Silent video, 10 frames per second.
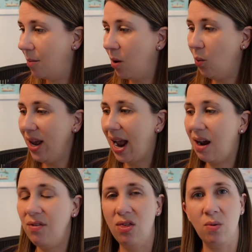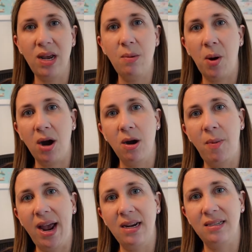we have 3 park
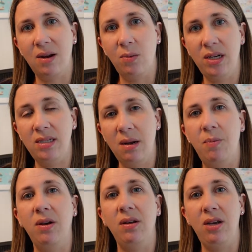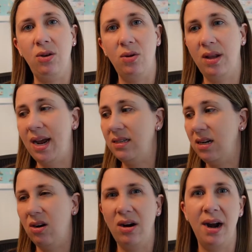bags that we typically utilize, and
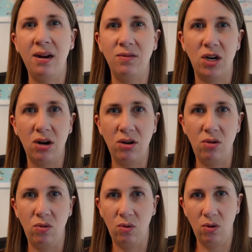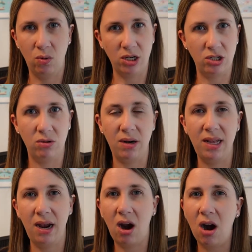I'll kind of talk you through which 3
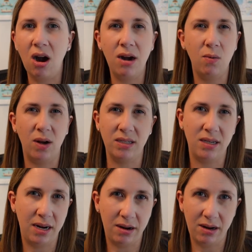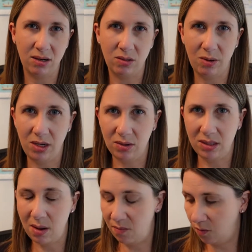they are and what scenarios we use
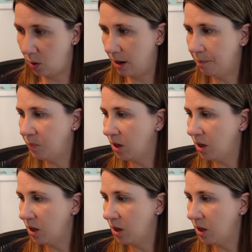them for.